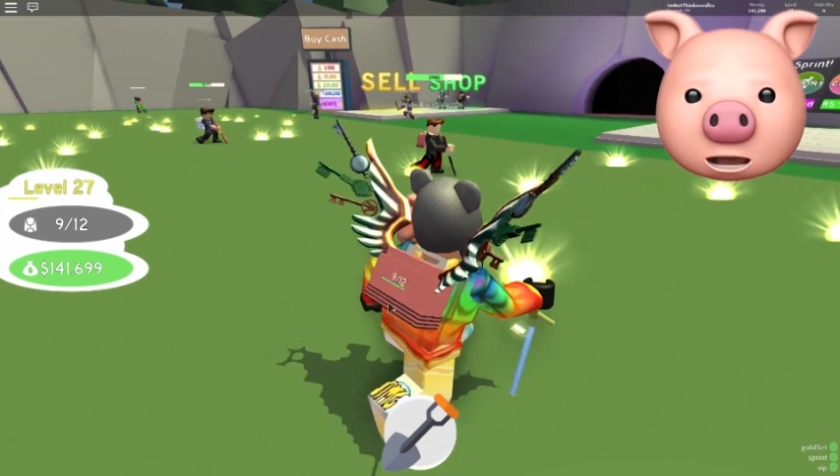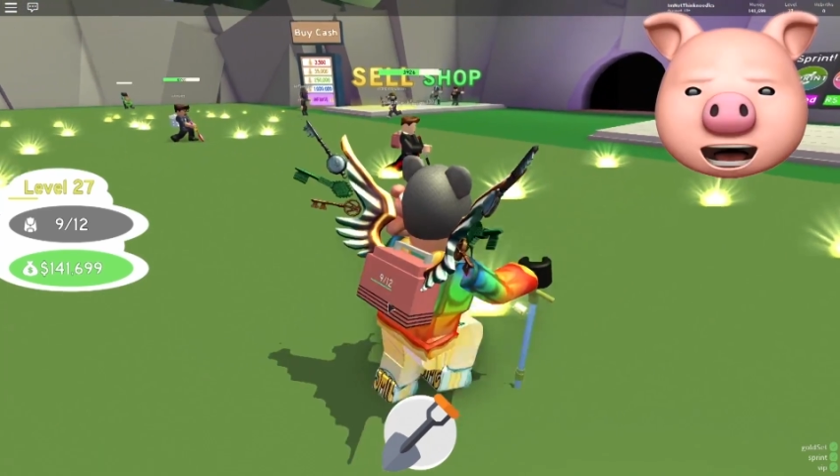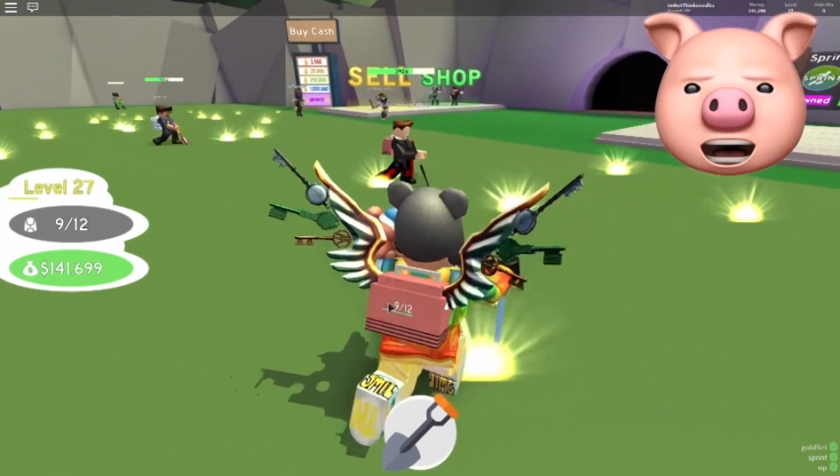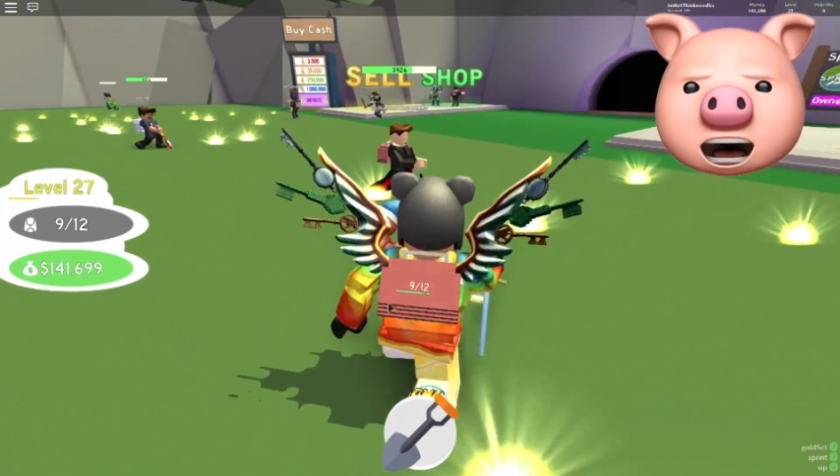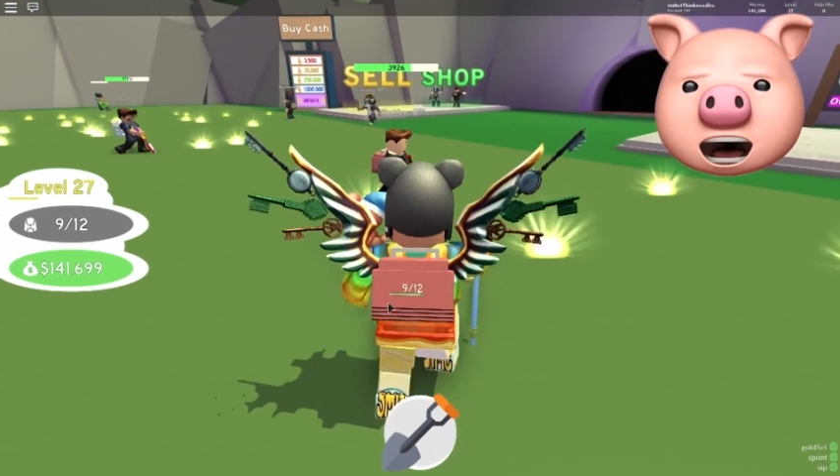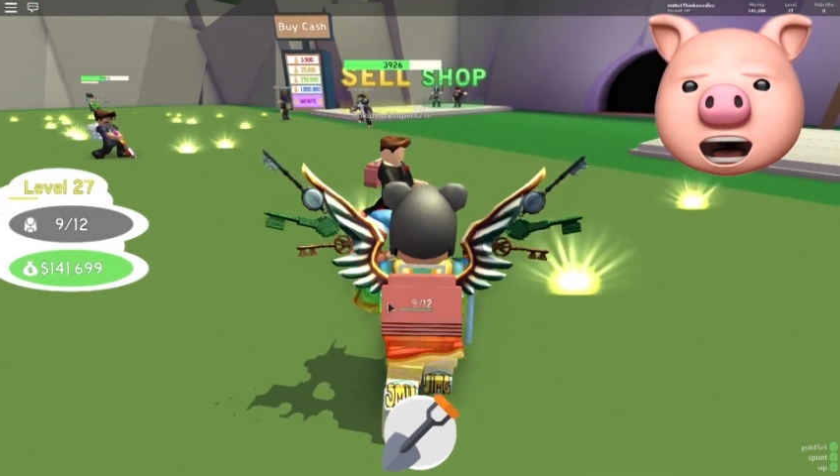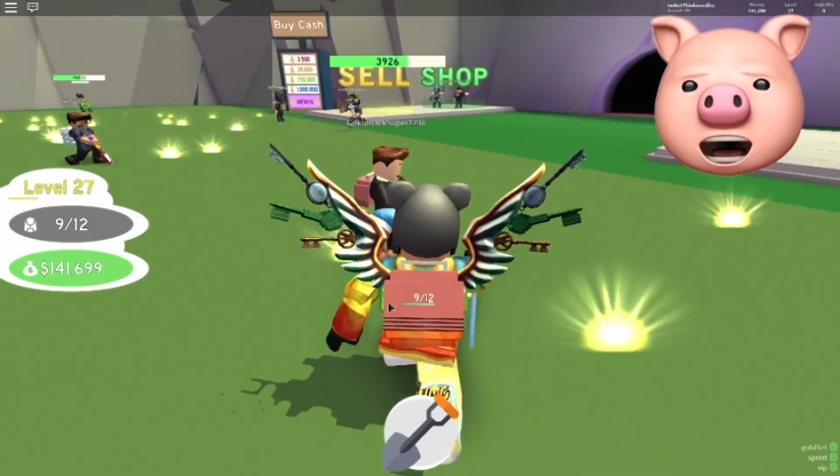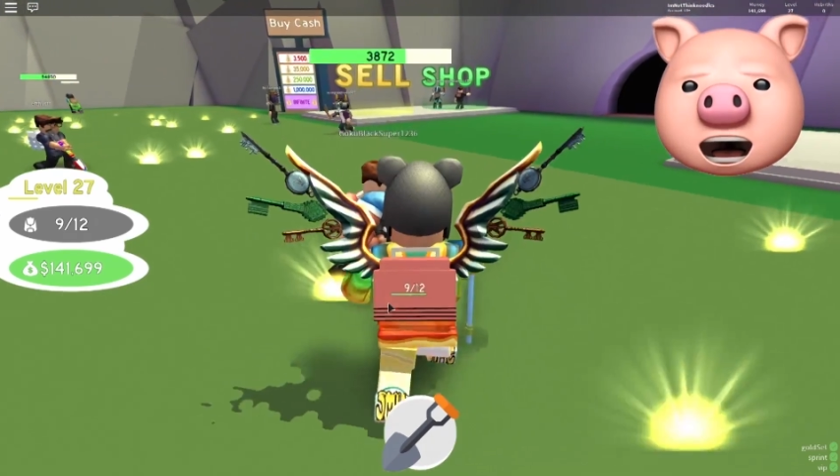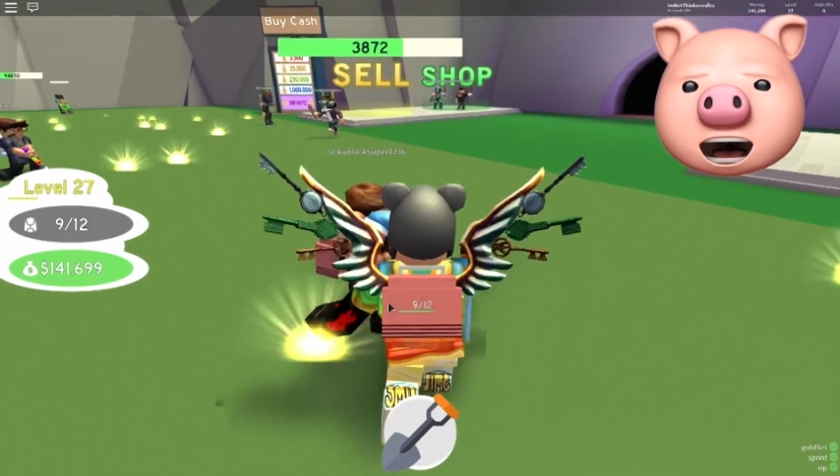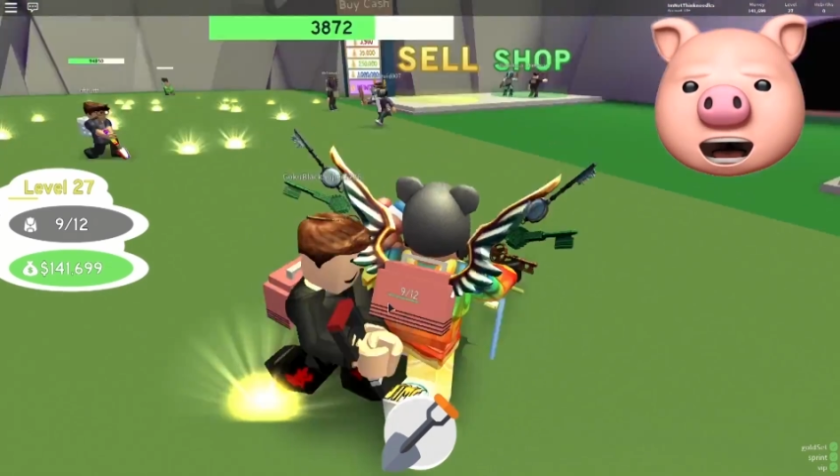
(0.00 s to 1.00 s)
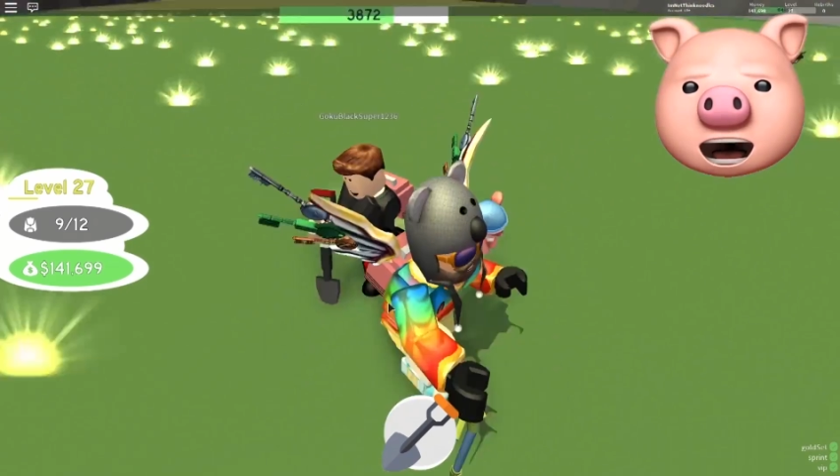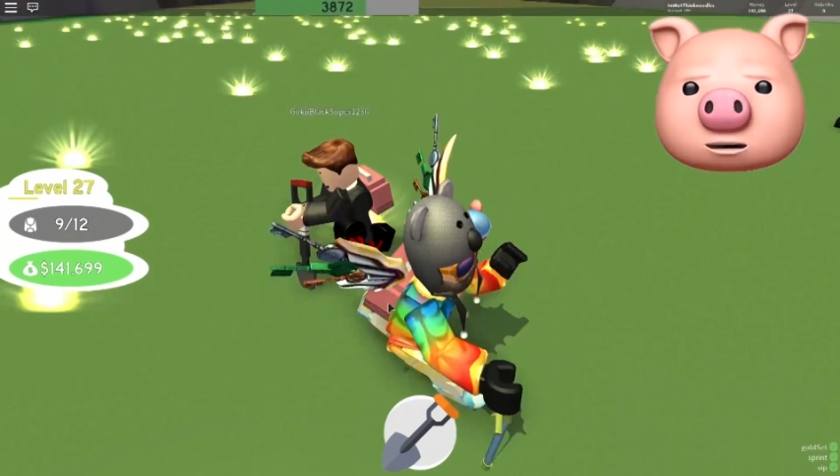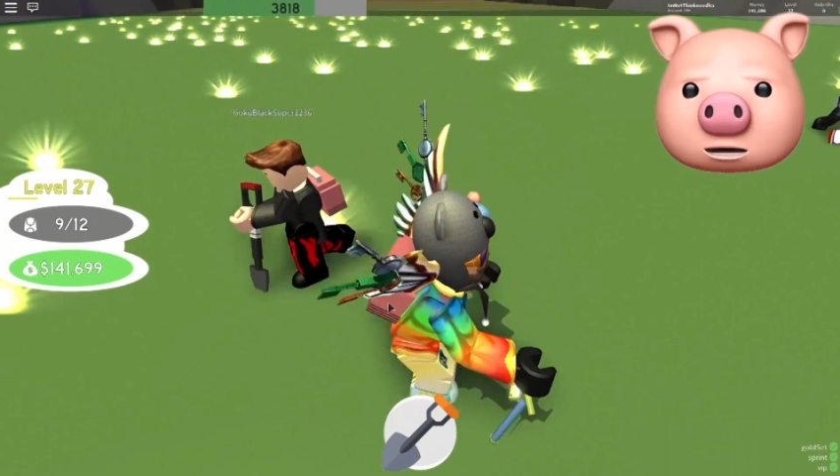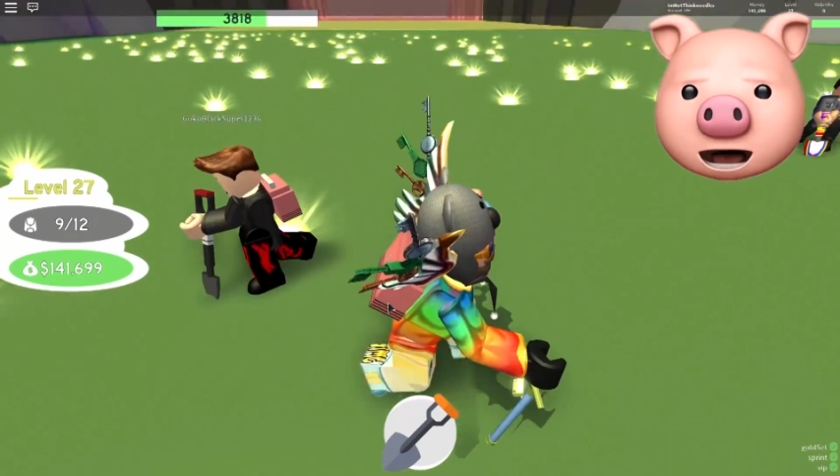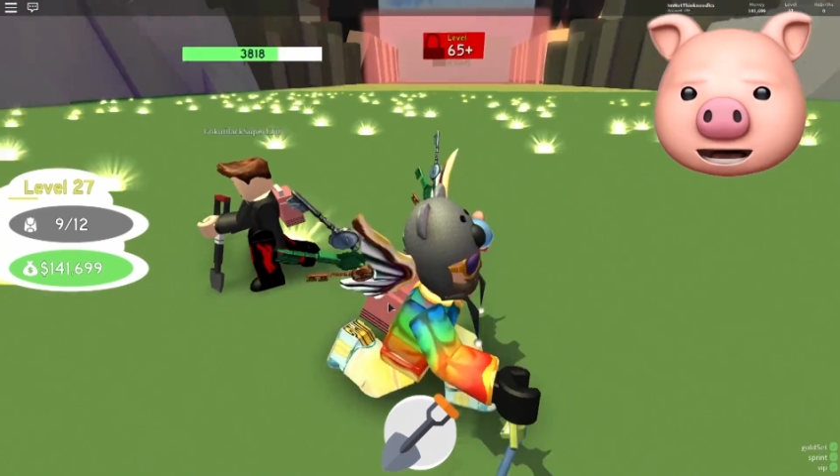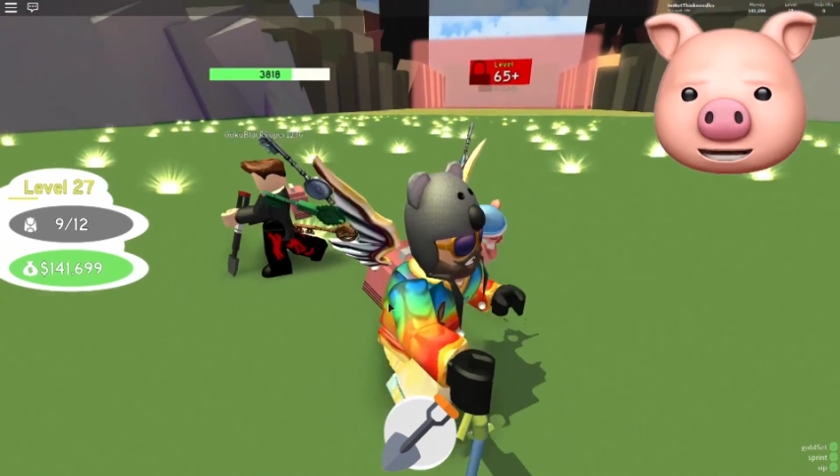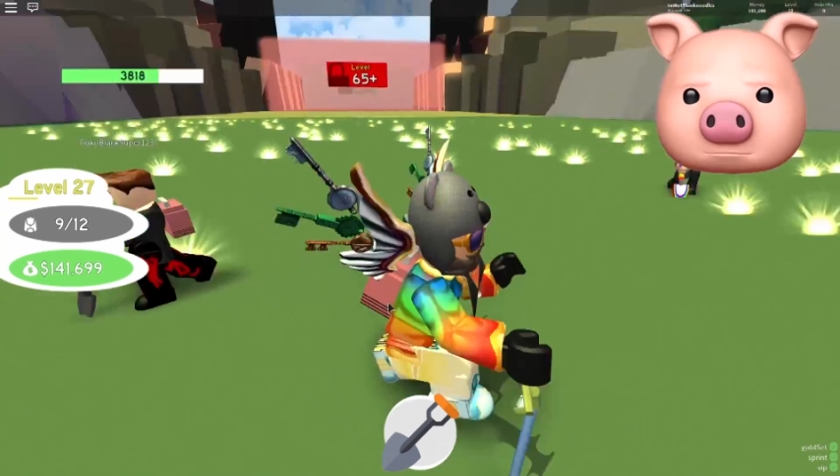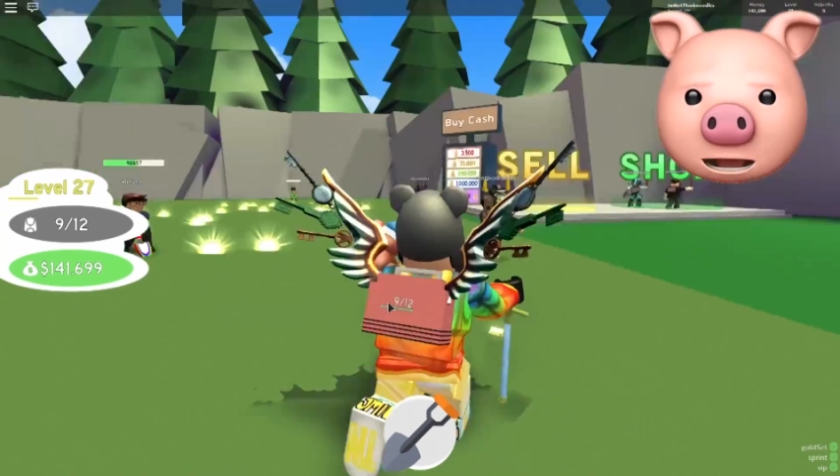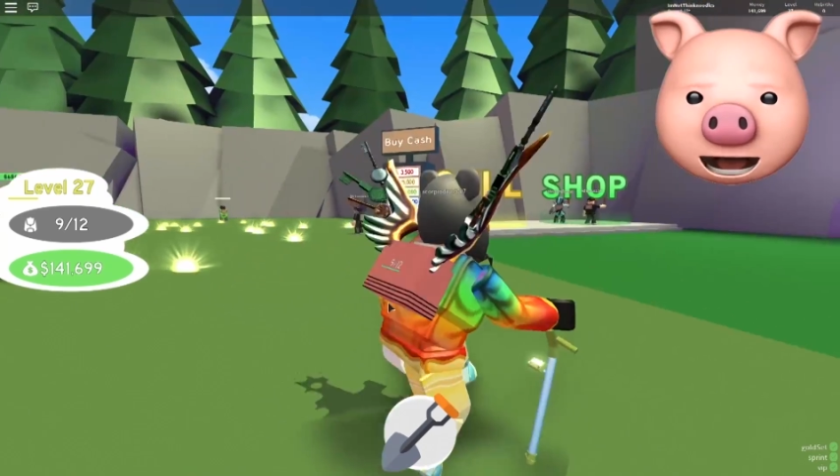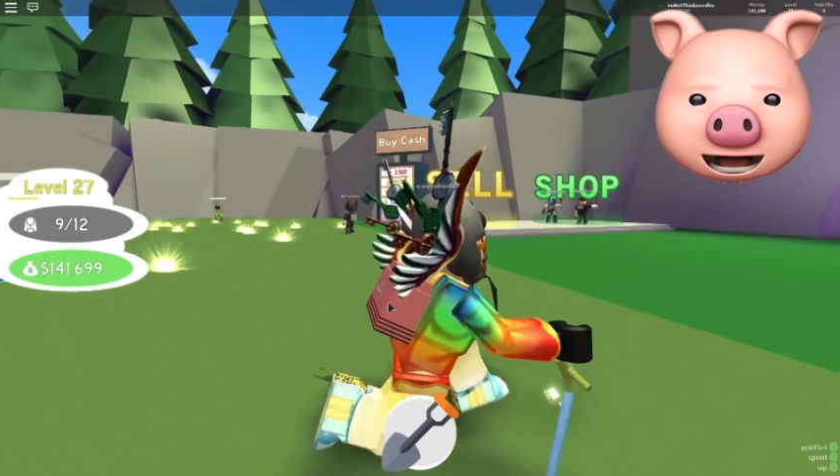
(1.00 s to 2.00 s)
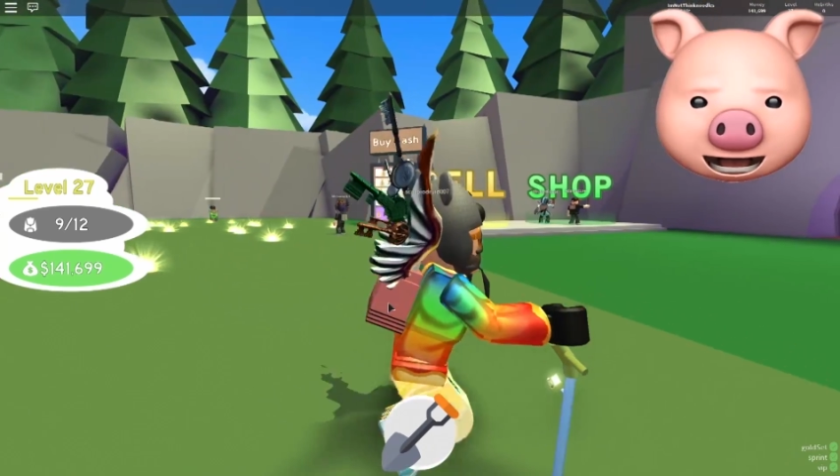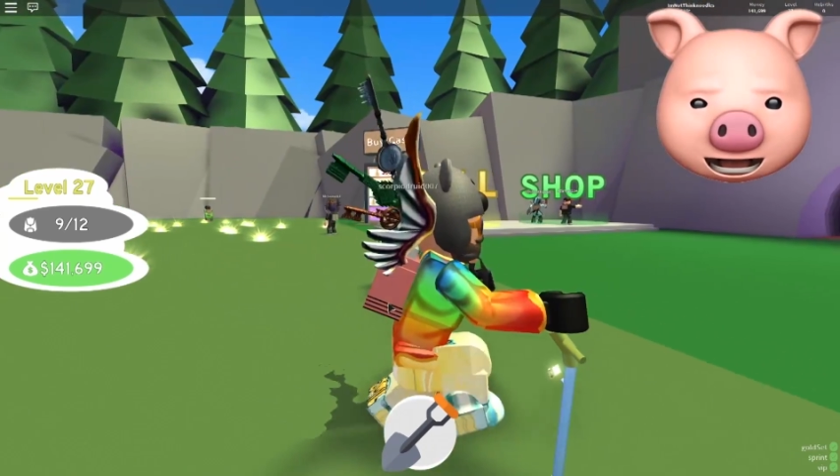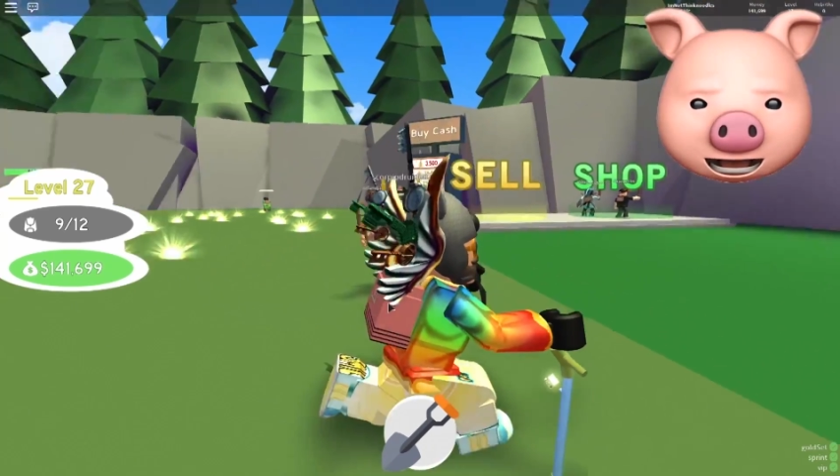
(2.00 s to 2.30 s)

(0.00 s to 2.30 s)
What? What did I just buy?